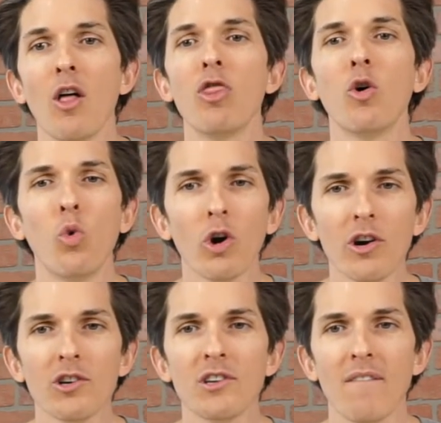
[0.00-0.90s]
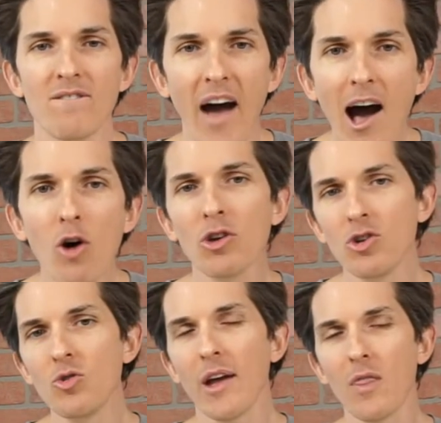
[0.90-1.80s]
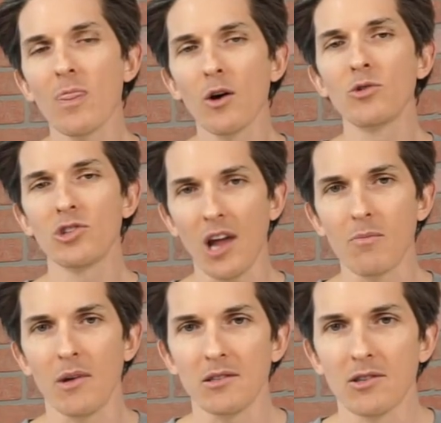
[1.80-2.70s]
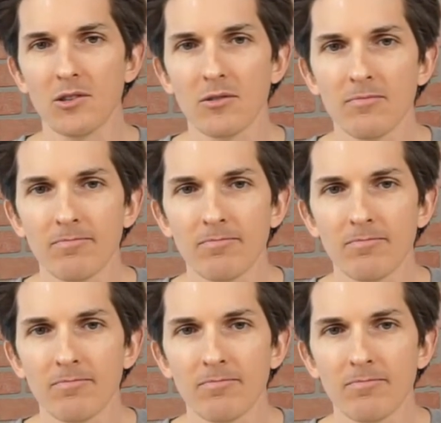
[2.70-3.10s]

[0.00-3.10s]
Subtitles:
the words value in those statements.